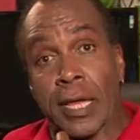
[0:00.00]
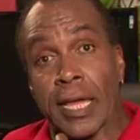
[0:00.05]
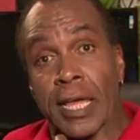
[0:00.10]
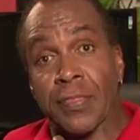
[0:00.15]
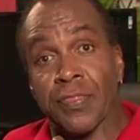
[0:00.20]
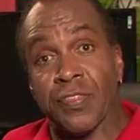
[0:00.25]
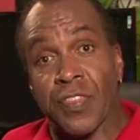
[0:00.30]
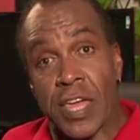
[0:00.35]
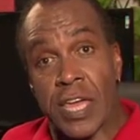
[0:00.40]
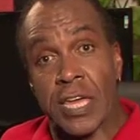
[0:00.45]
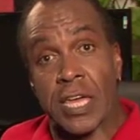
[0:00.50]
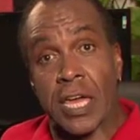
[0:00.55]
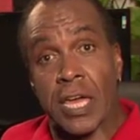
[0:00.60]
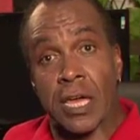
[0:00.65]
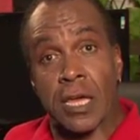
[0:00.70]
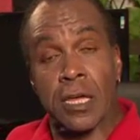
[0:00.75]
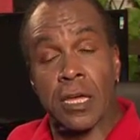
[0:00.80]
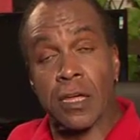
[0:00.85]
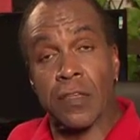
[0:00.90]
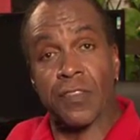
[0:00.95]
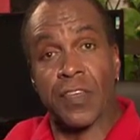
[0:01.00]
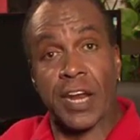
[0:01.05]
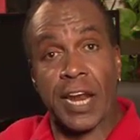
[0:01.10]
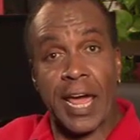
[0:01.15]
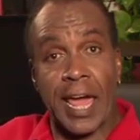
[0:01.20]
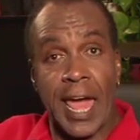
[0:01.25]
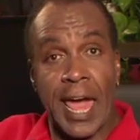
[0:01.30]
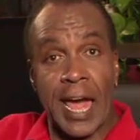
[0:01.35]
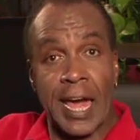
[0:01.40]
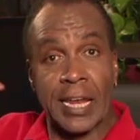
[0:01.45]
and thinking that
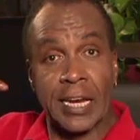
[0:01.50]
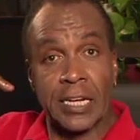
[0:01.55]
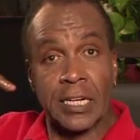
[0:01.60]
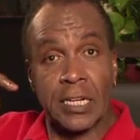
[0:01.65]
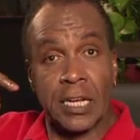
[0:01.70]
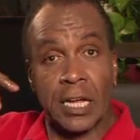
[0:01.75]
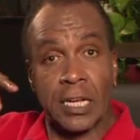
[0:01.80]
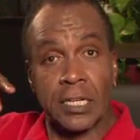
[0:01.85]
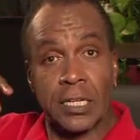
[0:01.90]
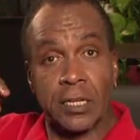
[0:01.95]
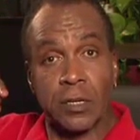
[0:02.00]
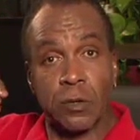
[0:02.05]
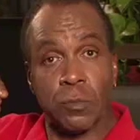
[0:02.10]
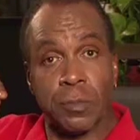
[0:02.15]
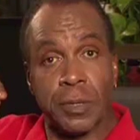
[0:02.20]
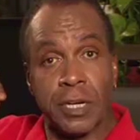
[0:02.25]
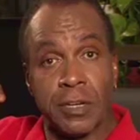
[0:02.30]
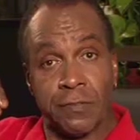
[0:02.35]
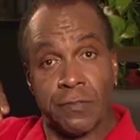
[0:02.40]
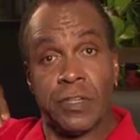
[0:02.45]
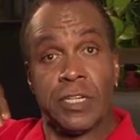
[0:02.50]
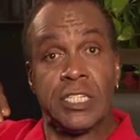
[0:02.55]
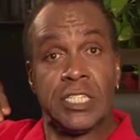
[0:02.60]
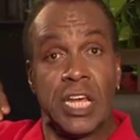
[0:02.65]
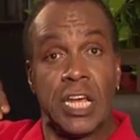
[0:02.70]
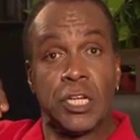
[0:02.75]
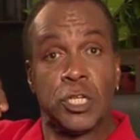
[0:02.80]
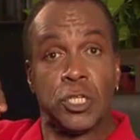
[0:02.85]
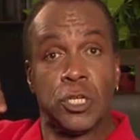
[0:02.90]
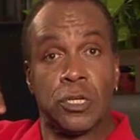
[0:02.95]
I added a little bit of
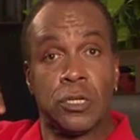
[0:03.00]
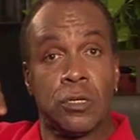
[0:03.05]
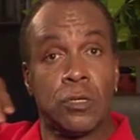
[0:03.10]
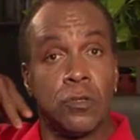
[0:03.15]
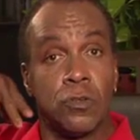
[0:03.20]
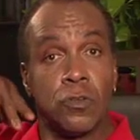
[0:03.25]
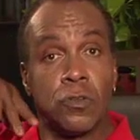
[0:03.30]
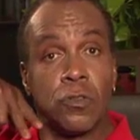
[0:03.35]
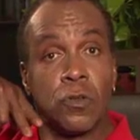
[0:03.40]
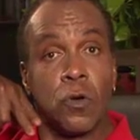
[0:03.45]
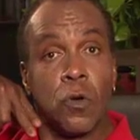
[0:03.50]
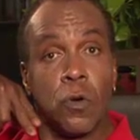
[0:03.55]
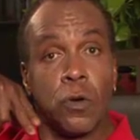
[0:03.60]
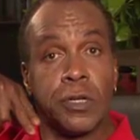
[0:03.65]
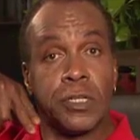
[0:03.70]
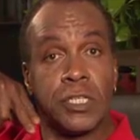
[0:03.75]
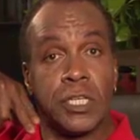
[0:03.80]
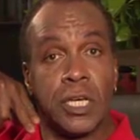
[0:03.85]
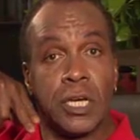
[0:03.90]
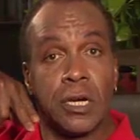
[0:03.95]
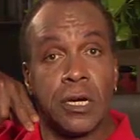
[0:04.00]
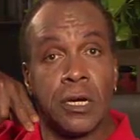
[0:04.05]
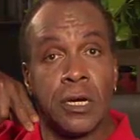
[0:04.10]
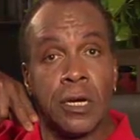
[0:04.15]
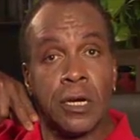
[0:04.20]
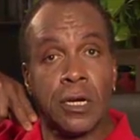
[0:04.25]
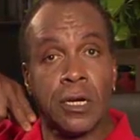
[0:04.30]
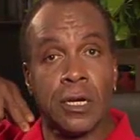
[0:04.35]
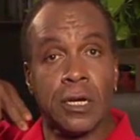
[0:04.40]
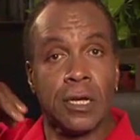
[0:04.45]
tension to the chords here.
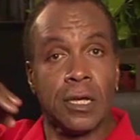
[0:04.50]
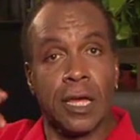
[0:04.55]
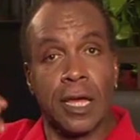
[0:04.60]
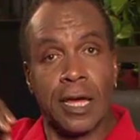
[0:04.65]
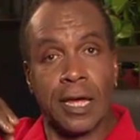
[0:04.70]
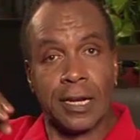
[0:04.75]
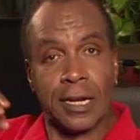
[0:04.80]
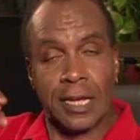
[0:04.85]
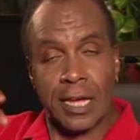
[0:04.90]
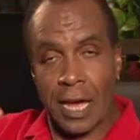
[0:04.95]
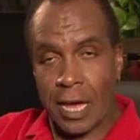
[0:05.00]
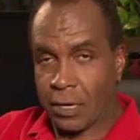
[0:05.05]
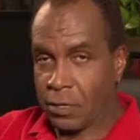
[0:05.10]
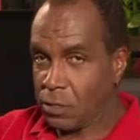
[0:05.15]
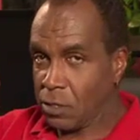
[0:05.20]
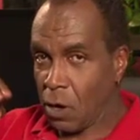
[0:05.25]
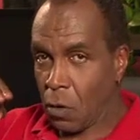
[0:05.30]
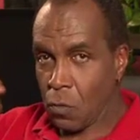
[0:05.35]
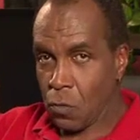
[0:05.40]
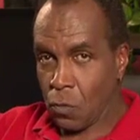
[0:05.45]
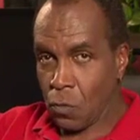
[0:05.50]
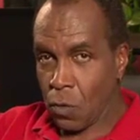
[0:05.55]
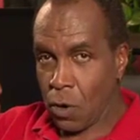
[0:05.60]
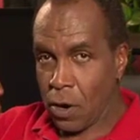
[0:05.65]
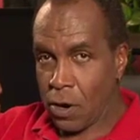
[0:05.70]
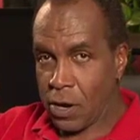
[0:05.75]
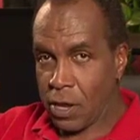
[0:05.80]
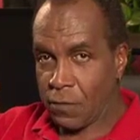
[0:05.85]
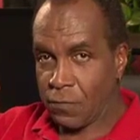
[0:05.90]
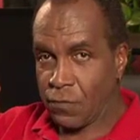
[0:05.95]
And again, don't
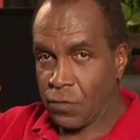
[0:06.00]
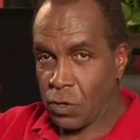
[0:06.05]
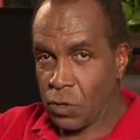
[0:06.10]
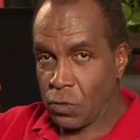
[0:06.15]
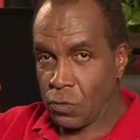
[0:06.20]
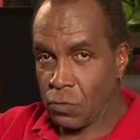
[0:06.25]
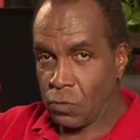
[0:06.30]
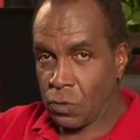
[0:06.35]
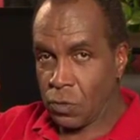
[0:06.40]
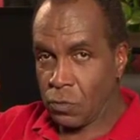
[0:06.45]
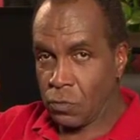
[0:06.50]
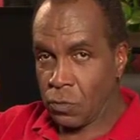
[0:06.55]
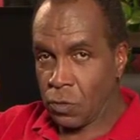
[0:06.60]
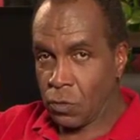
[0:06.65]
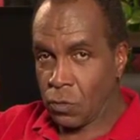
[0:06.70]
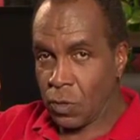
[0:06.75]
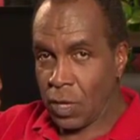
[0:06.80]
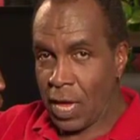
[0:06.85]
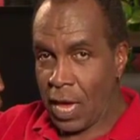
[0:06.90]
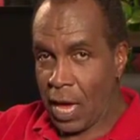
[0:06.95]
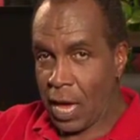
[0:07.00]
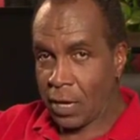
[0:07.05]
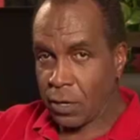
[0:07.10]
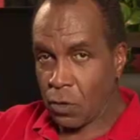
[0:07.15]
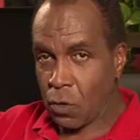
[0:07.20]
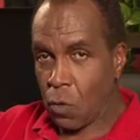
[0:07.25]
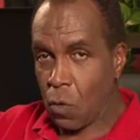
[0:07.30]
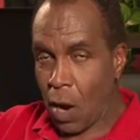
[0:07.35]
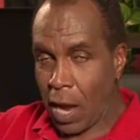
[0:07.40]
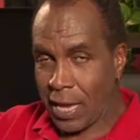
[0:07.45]
worry if you can't
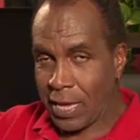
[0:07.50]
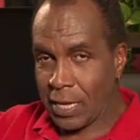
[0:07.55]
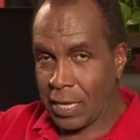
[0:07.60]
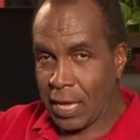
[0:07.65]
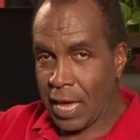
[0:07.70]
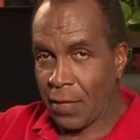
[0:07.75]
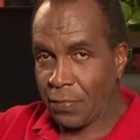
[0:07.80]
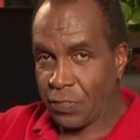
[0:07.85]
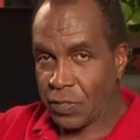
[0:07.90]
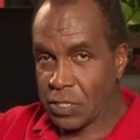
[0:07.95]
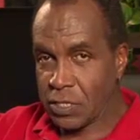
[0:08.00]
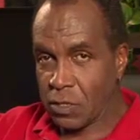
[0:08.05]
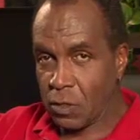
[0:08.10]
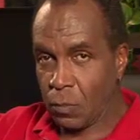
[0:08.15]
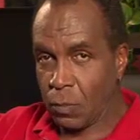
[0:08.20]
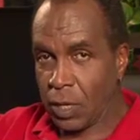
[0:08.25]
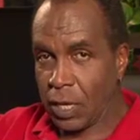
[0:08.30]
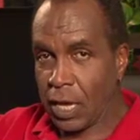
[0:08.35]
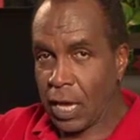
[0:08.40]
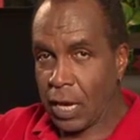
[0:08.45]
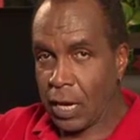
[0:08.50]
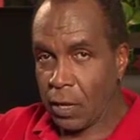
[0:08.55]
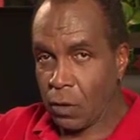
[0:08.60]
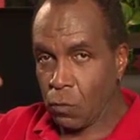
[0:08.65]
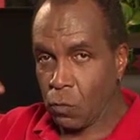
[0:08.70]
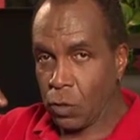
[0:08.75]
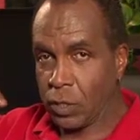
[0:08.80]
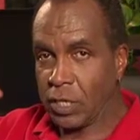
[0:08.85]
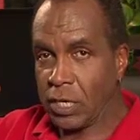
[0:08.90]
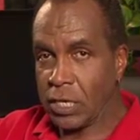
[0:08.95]
quite get this in the
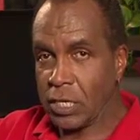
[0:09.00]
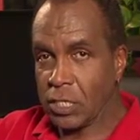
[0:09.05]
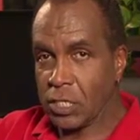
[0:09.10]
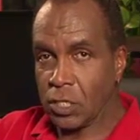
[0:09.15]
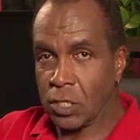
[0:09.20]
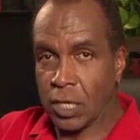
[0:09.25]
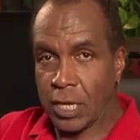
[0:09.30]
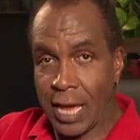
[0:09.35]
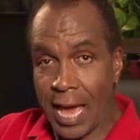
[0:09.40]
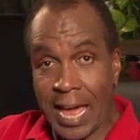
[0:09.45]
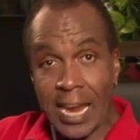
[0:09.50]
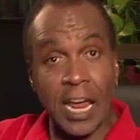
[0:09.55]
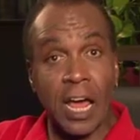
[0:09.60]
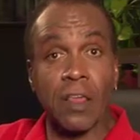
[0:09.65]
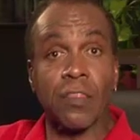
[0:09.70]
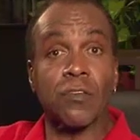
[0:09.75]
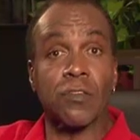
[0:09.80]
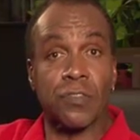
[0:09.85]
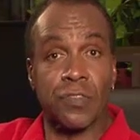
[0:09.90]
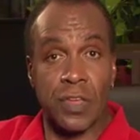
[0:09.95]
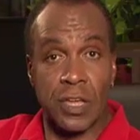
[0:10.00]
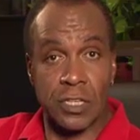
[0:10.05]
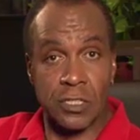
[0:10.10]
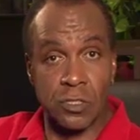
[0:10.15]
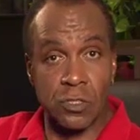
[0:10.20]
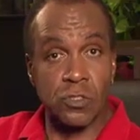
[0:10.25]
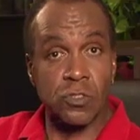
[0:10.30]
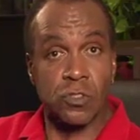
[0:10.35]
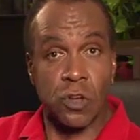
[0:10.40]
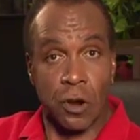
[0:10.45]
beginning. We need to get other things
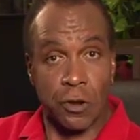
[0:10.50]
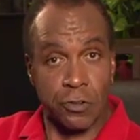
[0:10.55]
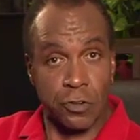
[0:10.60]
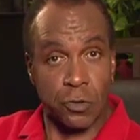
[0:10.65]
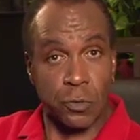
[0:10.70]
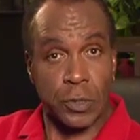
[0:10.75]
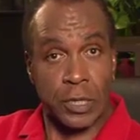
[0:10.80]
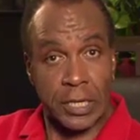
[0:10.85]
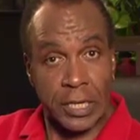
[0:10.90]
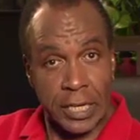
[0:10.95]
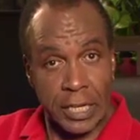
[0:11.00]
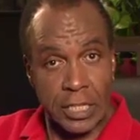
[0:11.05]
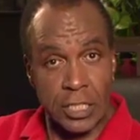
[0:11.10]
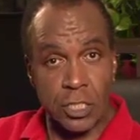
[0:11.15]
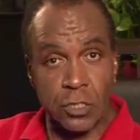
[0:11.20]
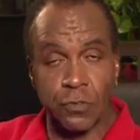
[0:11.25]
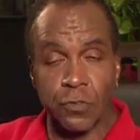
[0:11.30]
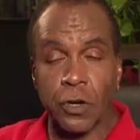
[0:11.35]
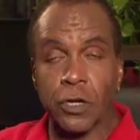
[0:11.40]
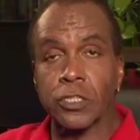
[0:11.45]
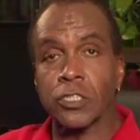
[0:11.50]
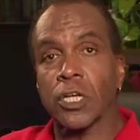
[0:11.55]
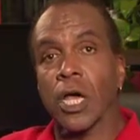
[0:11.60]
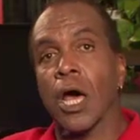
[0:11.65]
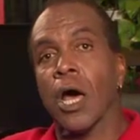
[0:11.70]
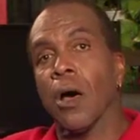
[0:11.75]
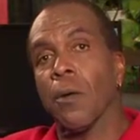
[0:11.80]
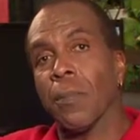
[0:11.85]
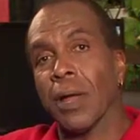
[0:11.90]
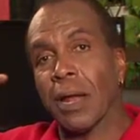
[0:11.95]
to start to release first.
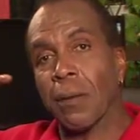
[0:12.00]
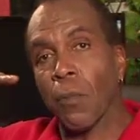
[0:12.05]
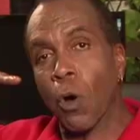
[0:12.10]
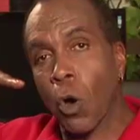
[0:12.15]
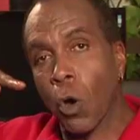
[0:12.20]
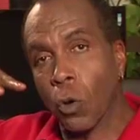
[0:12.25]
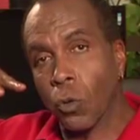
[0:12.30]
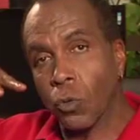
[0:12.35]
But I'm